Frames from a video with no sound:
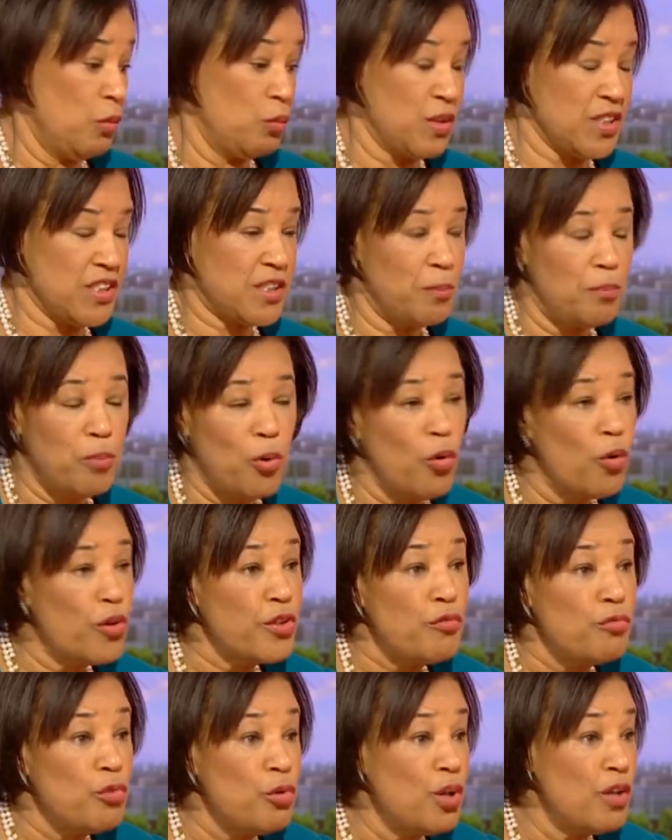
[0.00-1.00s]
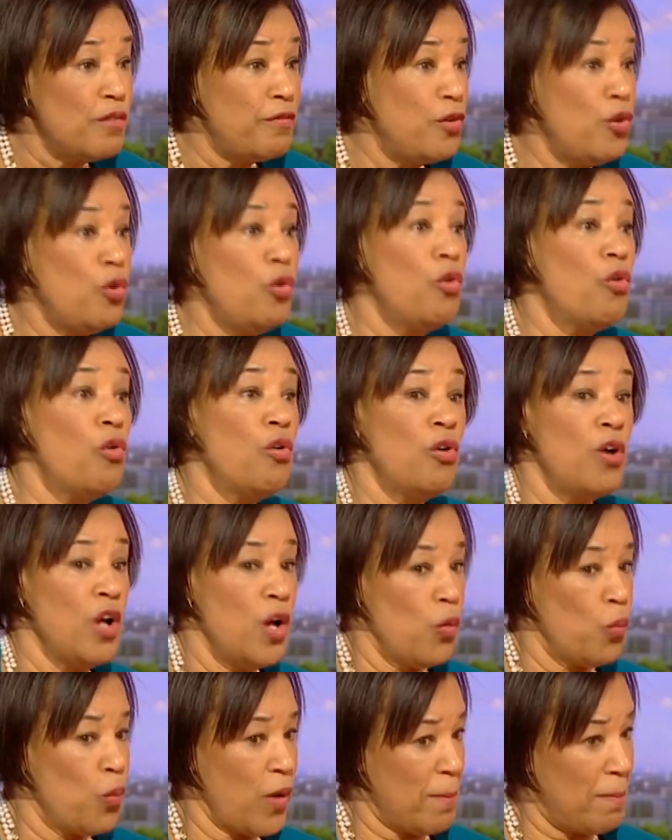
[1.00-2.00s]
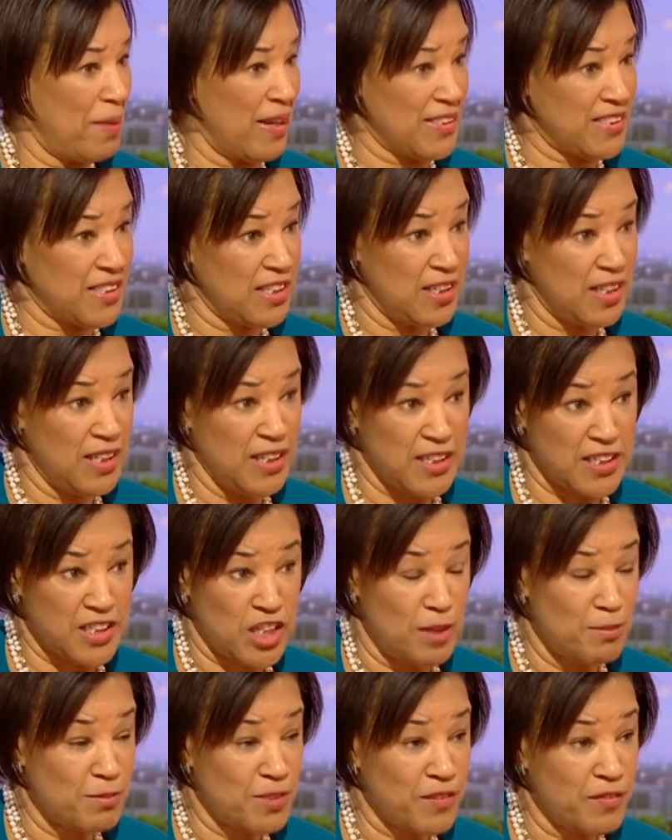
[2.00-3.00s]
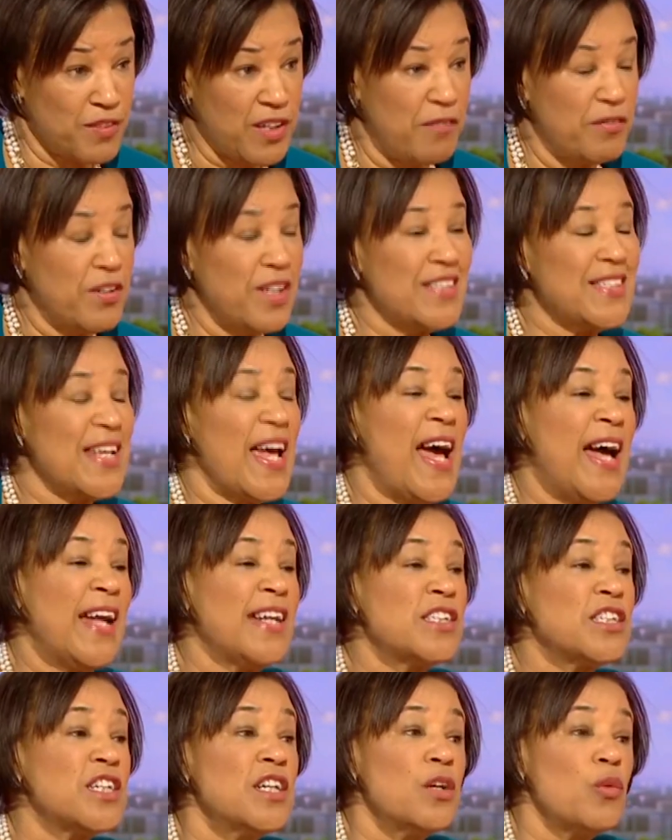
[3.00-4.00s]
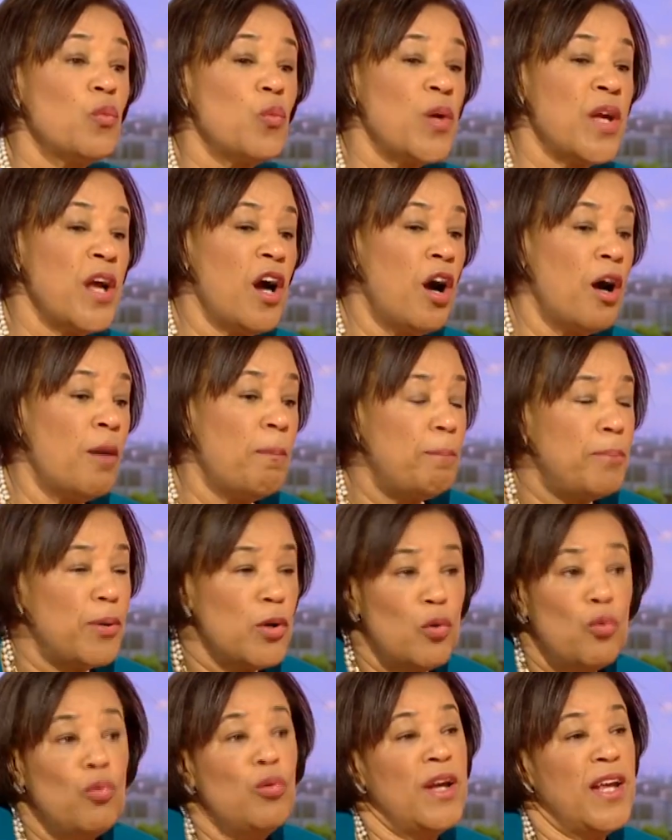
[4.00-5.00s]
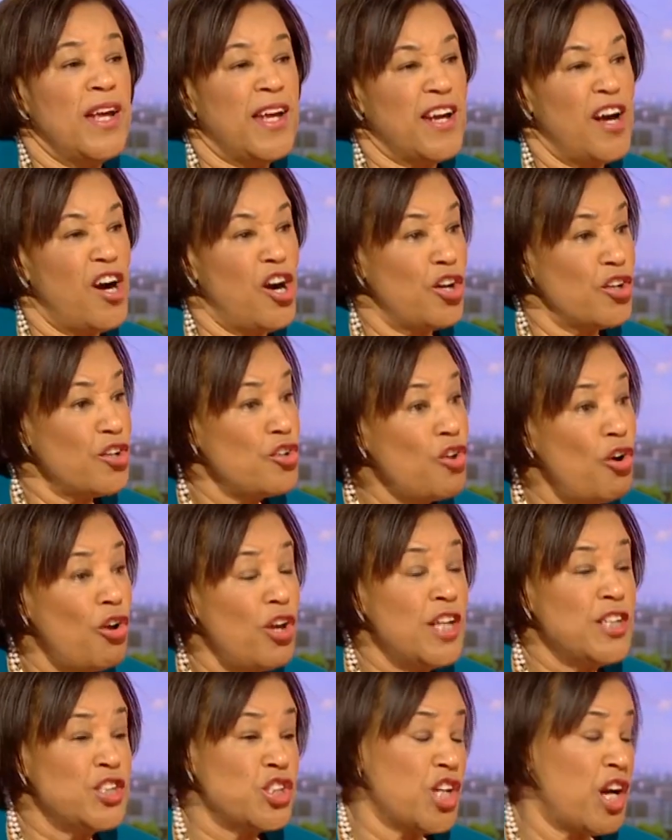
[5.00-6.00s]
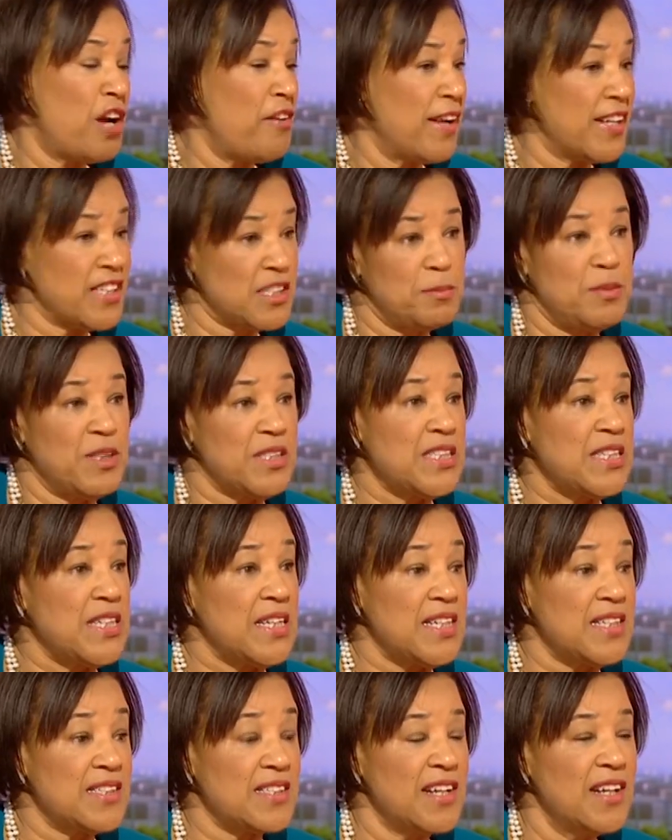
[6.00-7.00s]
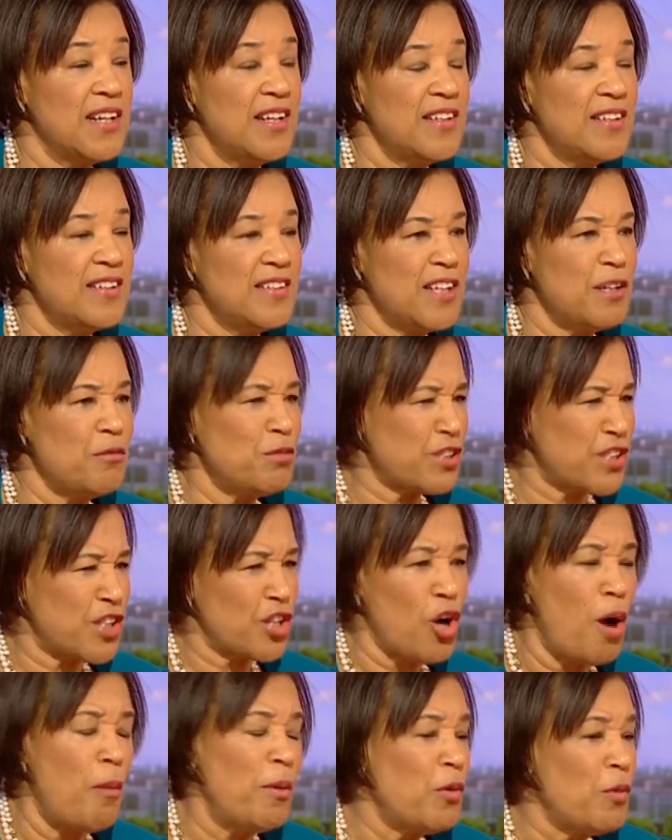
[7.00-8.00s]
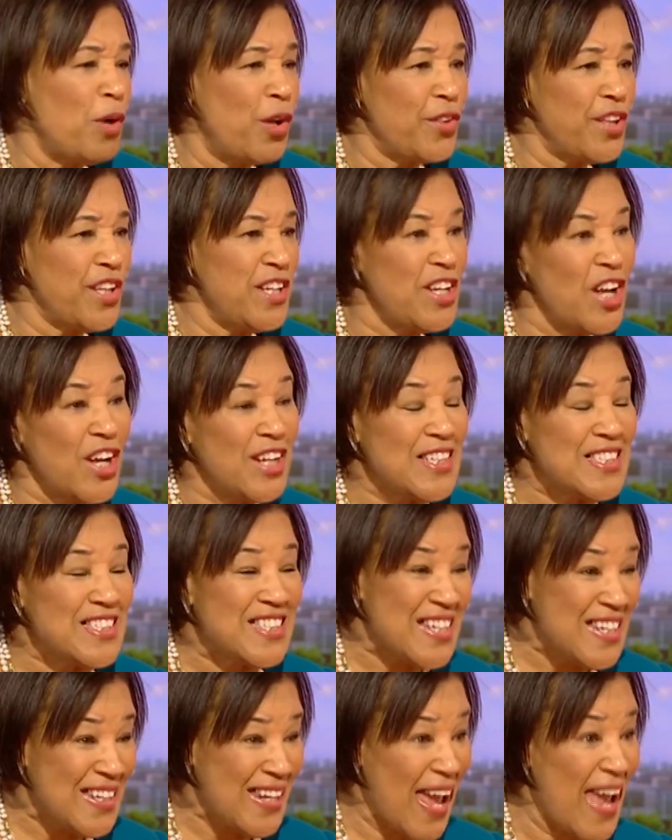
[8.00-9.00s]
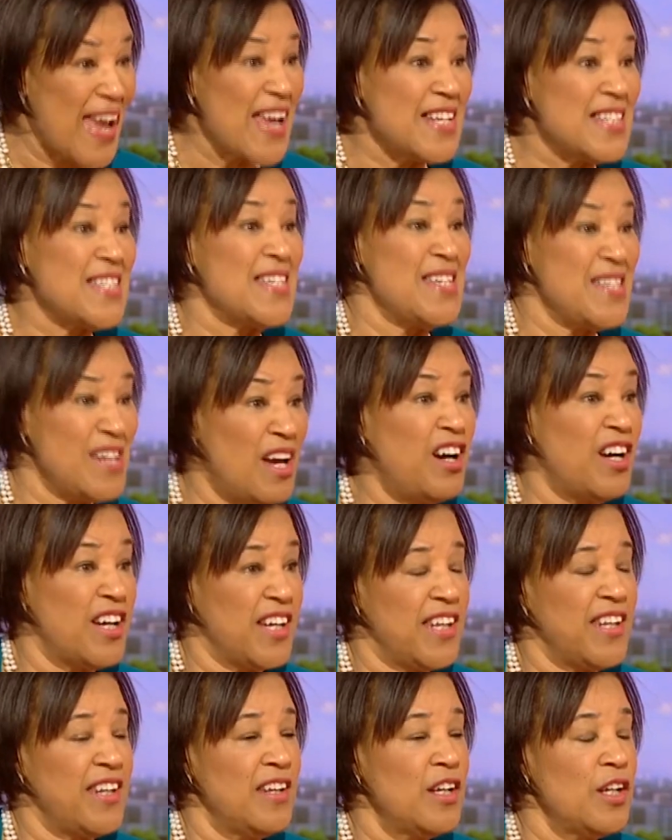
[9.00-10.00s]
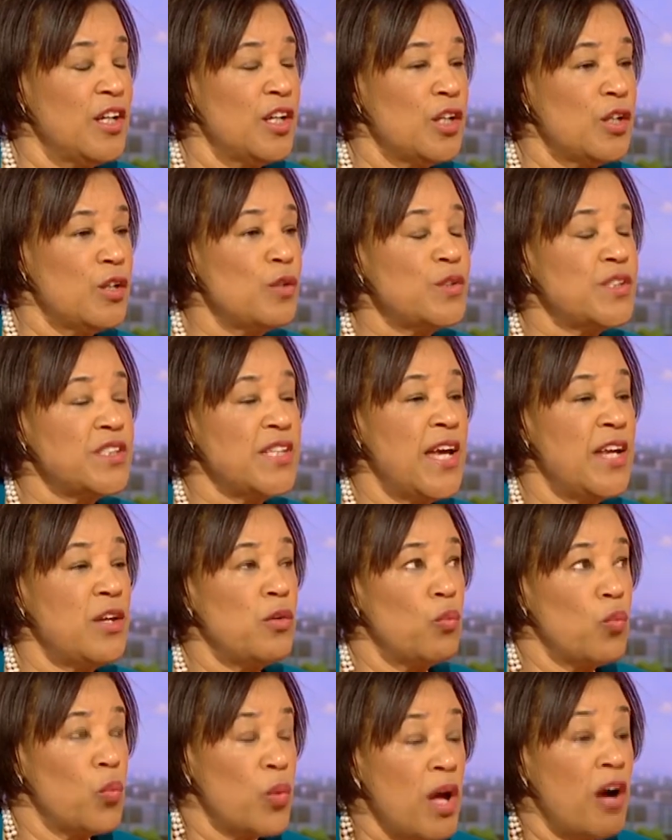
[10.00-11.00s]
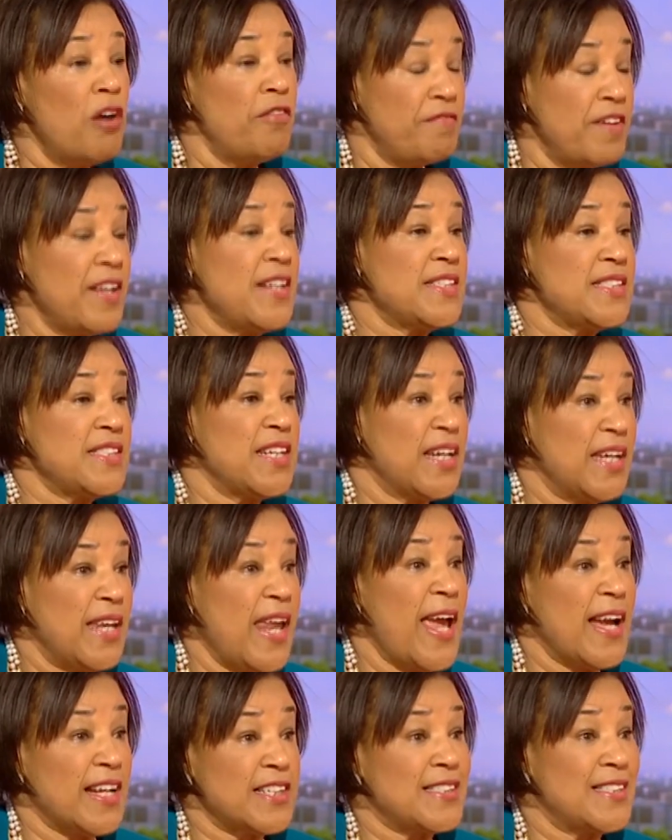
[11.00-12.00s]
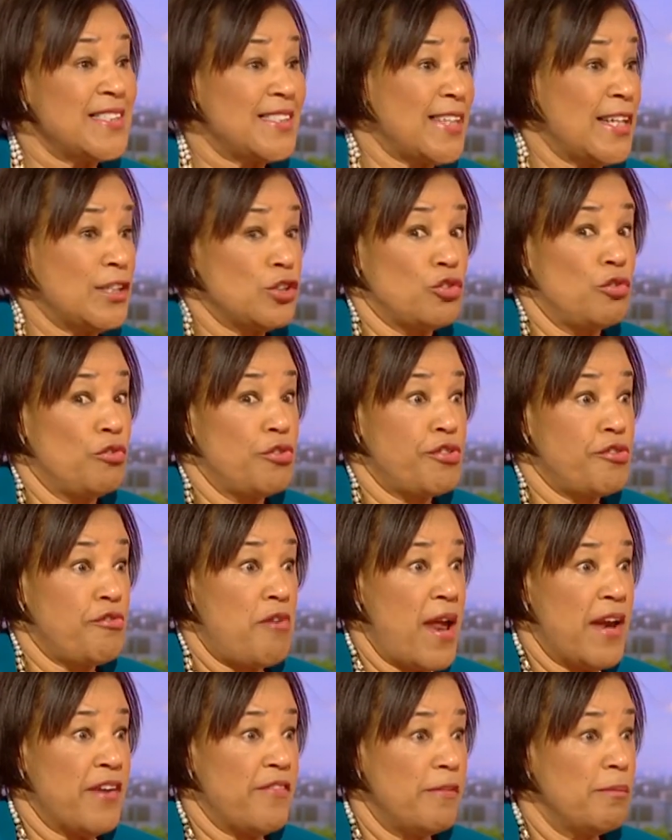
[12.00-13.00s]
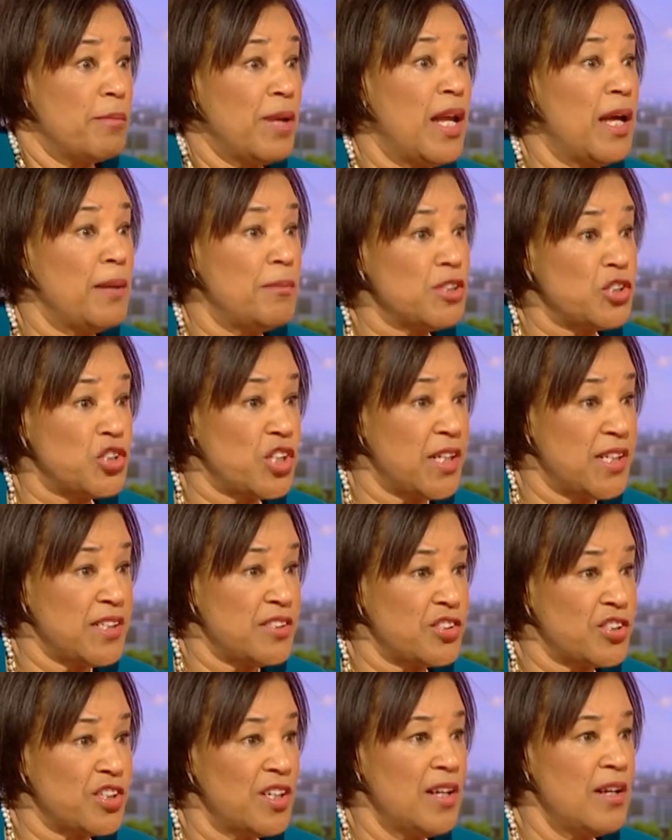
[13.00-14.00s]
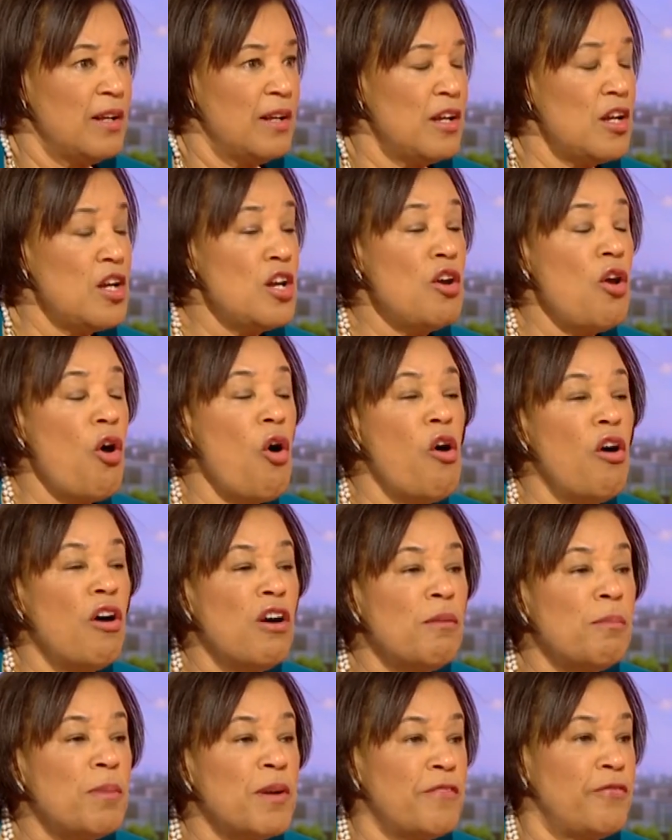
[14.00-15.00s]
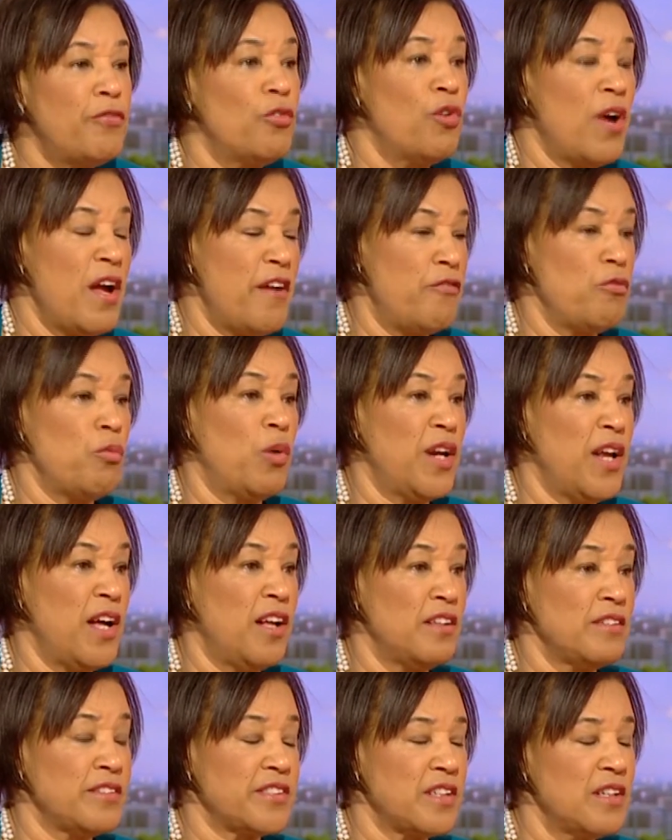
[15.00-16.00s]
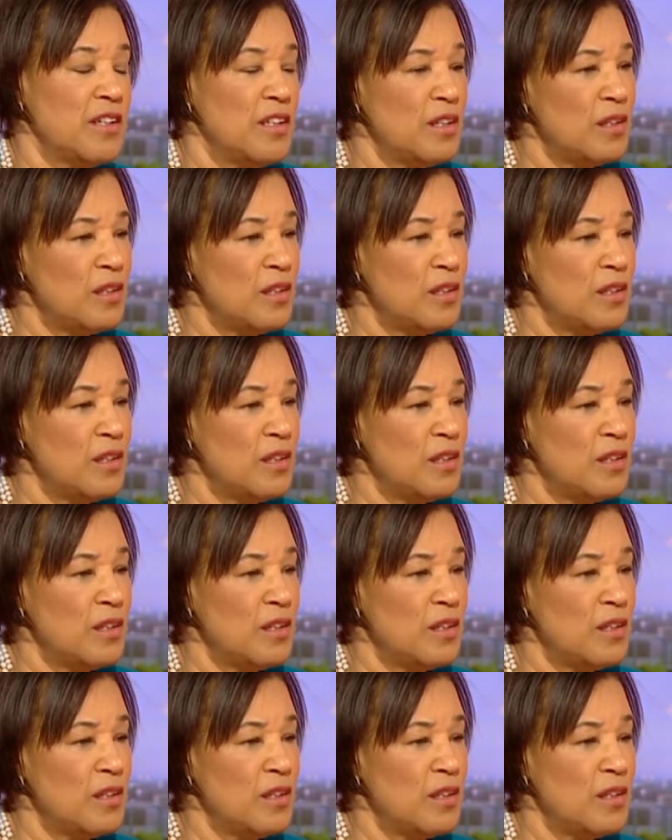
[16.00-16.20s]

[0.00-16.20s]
We support the rule of law, we're better in terms of governance, and we are pooling our knowledge and our expertise. It was the Commonwealth in 1989 who said we are facing an existential threat from climate change, long before everyone else.